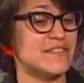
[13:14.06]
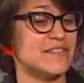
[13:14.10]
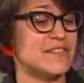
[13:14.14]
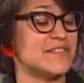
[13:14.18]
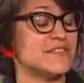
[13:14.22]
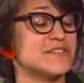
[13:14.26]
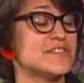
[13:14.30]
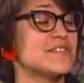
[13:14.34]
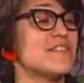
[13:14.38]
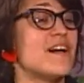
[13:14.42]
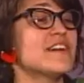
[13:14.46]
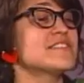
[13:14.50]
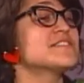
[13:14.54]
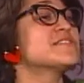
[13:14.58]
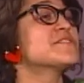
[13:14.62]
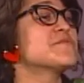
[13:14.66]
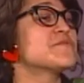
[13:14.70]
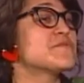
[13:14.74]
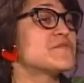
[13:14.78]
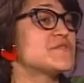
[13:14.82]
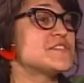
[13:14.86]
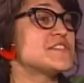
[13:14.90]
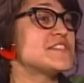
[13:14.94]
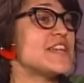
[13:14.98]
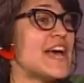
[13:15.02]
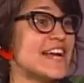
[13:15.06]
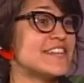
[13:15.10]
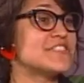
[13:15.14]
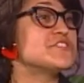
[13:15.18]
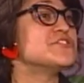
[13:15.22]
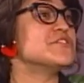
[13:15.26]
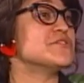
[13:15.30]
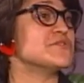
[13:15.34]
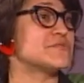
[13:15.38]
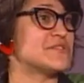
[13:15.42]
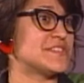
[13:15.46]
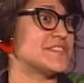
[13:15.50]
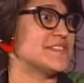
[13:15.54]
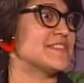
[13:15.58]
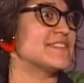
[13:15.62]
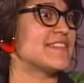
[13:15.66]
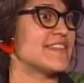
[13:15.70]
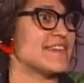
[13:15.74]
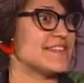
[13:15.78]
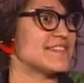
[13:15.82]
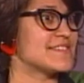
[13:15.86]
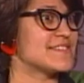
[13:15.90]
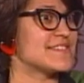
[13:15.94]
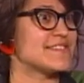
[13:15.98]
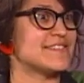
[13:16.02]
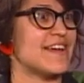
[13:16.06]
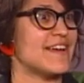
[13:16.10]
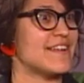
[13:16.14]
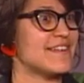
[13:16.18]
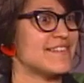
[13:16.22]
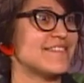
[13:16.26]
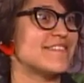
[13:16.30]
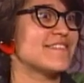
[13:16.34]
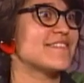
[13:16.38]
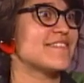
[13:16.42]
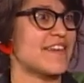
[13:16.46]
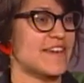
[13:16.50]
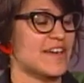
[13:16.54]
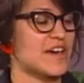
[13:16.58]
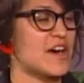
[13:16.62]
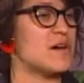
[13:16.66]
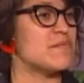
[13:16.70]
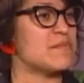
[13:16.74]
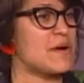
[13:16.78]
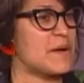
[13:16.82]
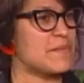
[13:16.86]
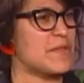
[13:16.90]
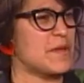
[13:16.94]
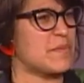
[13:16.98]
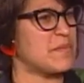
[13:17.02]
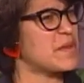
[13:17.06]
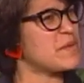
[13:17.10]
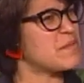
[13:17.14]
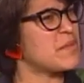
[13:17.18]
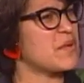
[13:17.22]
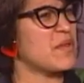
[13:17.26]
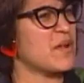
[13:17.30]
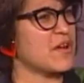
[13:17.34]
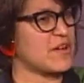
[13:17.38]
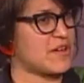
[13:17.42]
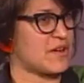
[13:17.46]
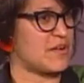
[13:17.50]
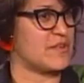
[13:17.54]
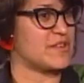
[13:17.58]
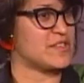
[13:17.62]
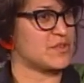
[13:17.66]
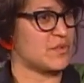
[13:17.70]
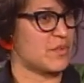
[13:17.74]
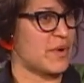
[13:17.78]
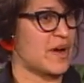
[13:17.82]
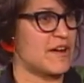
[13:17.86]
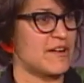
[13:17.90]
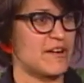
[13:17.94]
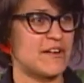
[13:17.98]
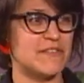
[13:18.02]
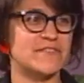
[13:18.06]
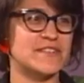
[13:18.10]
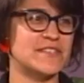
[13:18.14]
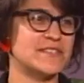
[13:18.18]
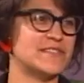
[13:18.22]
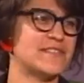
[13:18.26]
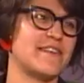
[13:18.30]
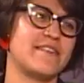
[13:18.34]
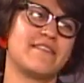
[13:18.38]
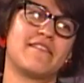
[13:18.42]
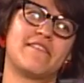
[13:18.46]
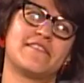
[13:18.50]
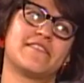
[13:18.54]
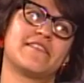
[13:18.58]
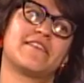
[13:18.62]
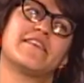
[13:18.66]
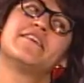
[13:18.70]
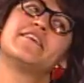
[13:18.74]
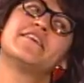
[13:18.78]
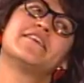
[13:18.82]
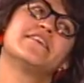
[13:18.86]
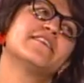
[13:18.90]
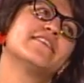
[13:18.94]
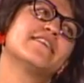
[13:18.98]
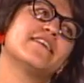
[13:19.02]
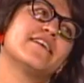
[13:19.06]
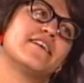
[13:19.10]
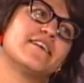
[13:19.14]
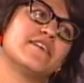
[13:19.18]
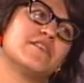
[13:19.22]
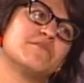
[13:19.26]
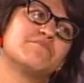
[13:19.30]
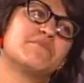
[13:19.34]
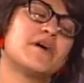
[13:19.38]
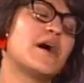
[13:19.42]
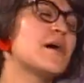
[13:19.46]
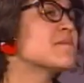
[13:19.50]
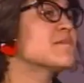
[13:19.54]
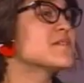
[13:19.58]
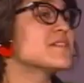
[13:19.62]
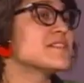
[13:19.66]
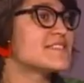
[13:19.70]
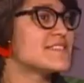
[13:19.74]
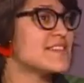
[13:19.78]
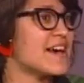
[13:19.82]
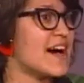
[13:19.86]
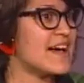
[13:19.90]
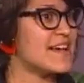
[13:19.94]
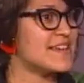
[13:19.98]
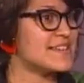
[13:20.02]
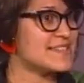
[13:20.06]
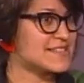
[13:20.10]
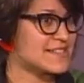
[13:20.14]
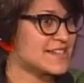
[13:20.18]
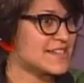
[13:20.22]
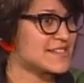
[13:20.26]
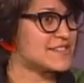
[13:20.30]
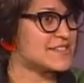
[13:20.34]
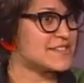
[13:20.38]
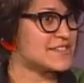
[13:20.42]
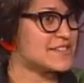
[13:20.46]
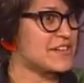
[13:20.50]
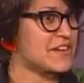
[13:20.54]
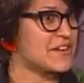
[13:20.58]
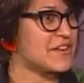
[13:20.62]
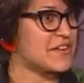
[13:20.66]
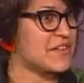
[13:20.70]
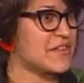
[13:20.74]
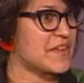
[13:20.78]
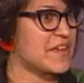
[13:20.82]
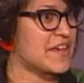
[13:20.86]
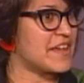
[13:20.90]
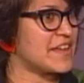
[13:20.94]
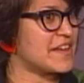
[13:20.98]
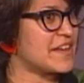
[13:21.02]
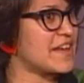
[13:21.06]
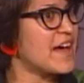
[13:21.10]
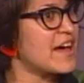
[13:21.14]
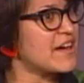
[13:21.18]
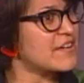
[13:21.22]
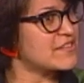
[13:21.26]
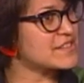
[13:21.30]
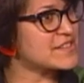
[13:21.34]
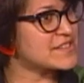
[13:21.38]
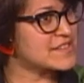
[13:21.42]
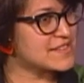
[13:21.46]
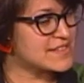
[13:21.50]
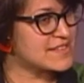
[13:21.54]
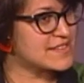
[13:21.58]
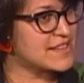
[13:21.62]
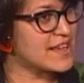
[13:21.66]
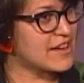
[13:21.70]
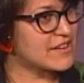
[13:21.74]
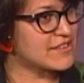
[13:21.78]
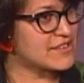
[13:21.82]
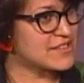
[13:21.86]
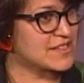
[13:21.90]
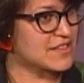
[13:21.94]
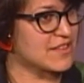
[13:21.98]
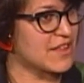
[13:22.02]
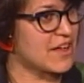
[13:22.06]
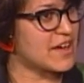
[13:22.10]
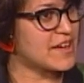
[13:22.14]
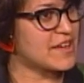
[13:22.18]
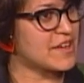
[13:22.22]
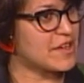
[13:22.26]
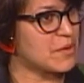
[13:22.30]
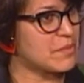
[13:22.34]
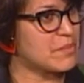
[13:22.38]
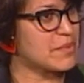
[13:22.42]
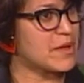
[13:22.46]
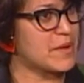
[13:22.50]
there's lots of statutes and things that, that come up that people aren't always aware of because they aren't uh, publicized necessarily, and how does how That's does Law right. Help